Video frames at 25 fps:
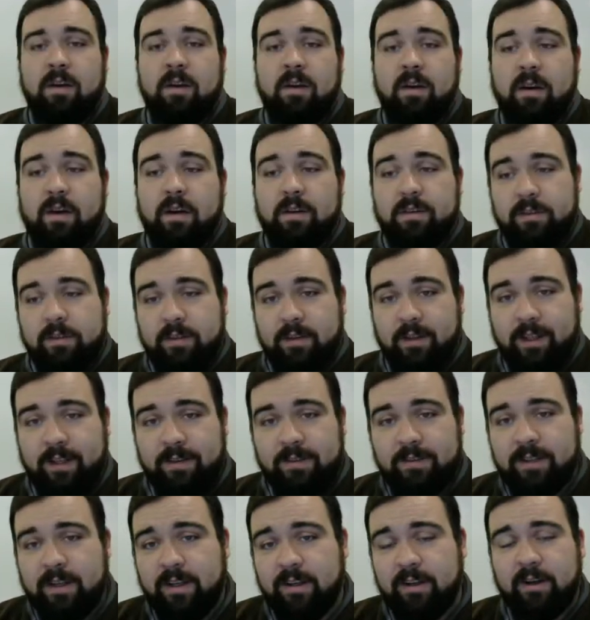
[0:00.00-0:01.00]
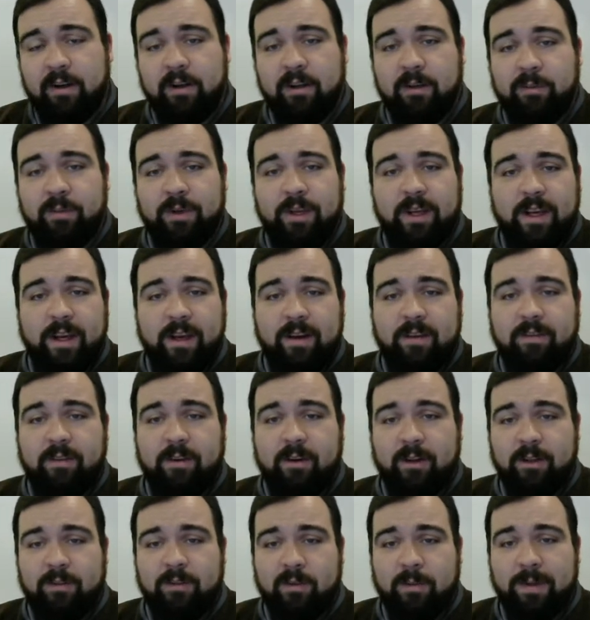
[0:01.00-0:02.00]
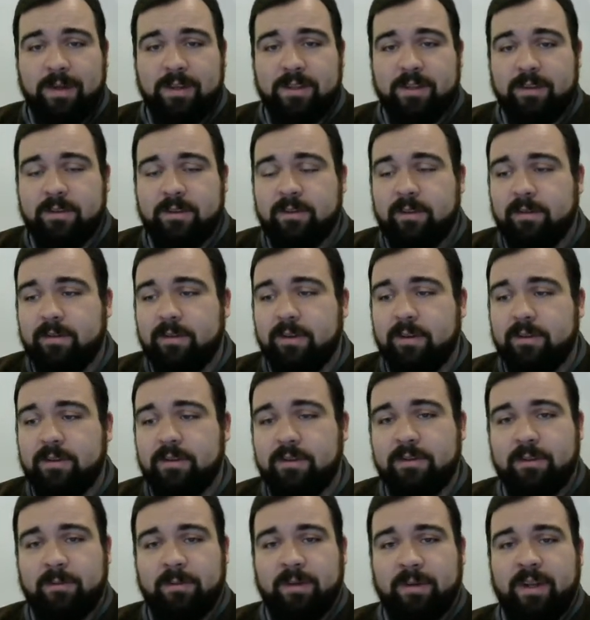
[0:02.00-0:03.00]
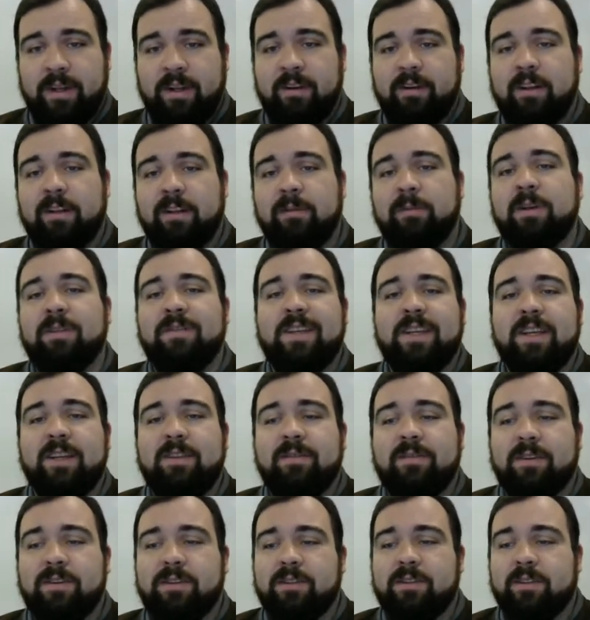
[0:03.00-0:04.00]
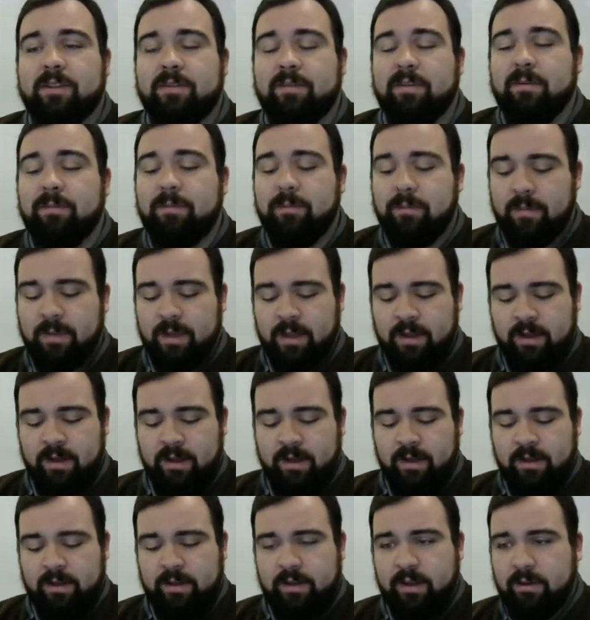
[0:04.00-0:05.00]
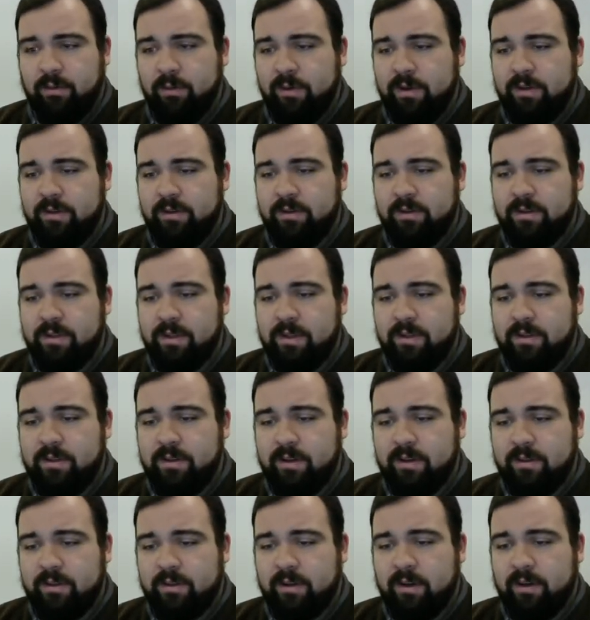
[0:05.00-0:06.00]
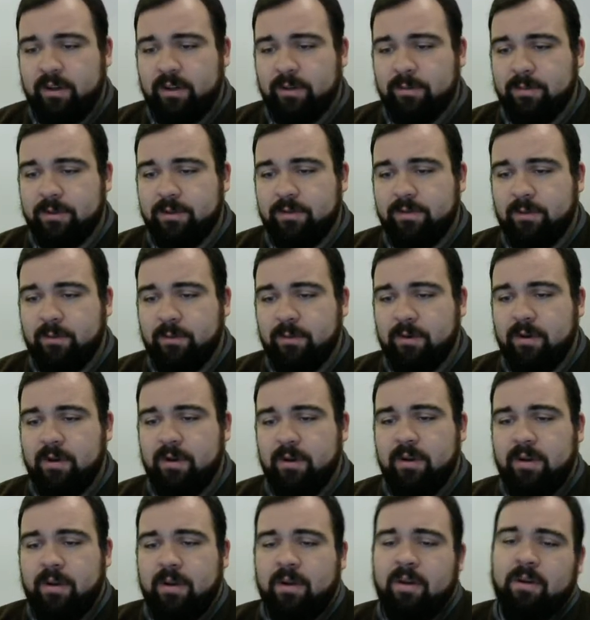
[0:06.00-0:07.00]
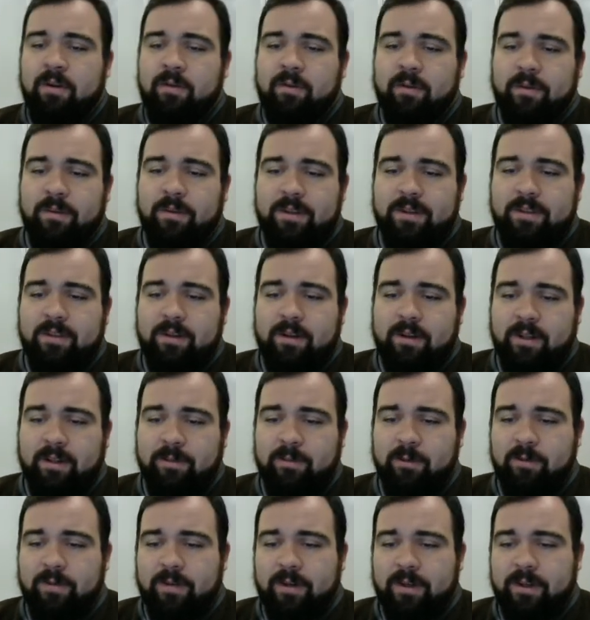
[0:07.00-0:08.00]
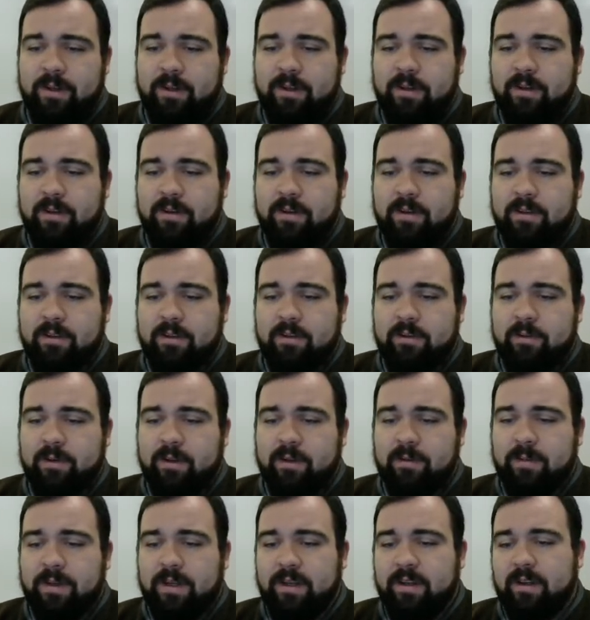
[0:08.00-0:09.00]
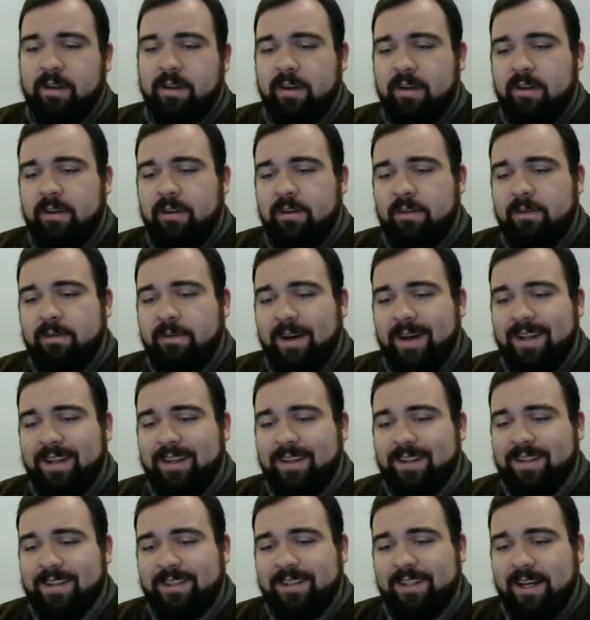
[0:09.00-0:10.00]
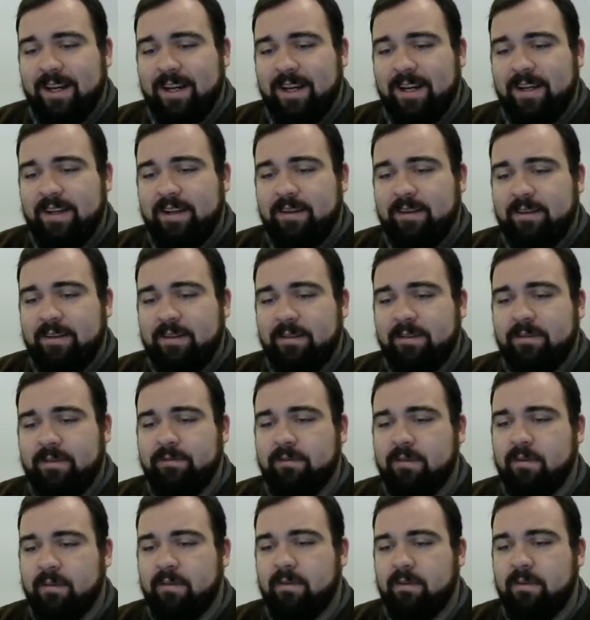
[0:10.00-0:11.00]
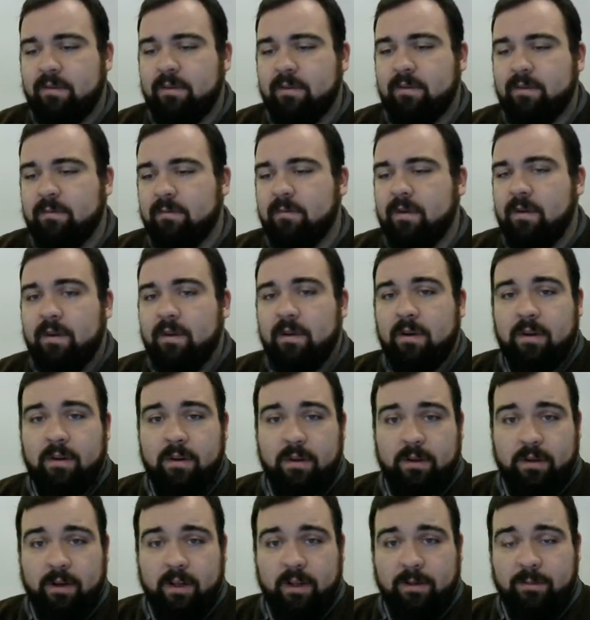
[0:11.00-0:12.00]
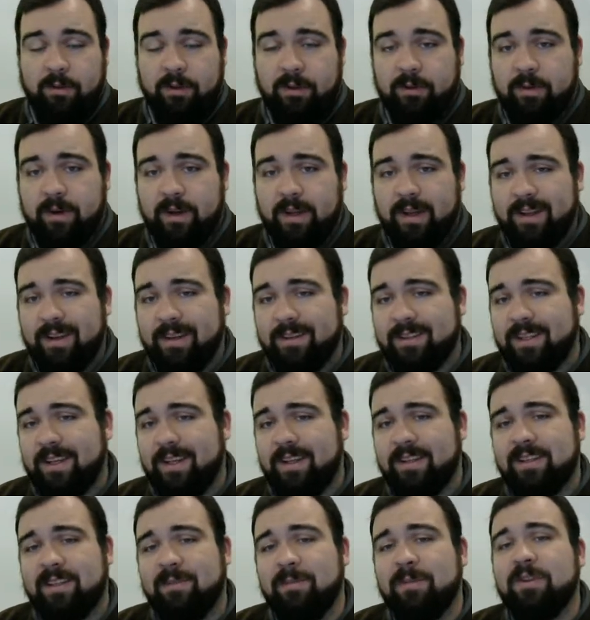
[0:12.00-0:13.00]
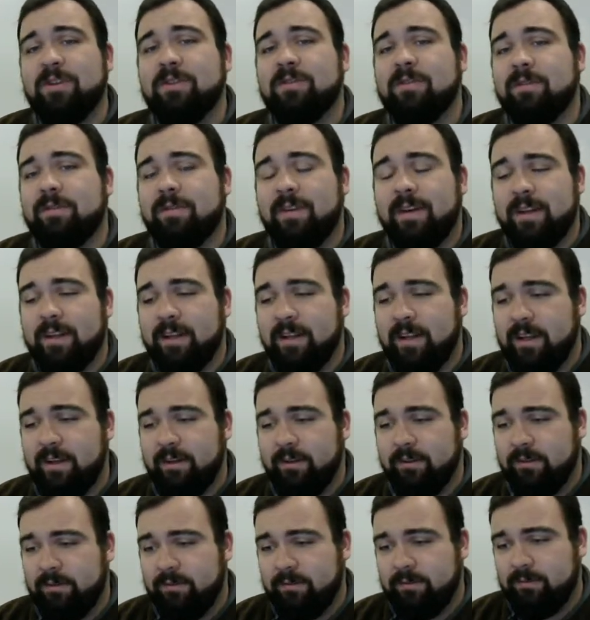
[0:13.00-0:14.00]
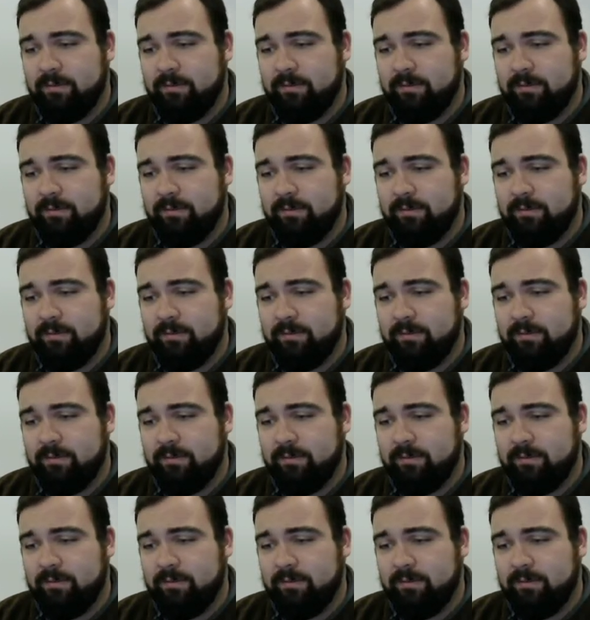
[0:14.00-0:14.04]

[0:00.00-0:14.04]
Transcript: Alright, so the left-hand column we have all of our basic trig functions, the right-hand column we have the inverses of them. Now what do you use each of these columns for? Well, this column over here is going to be finding the side. The column on the right-hand side is going to be used for finding an angle.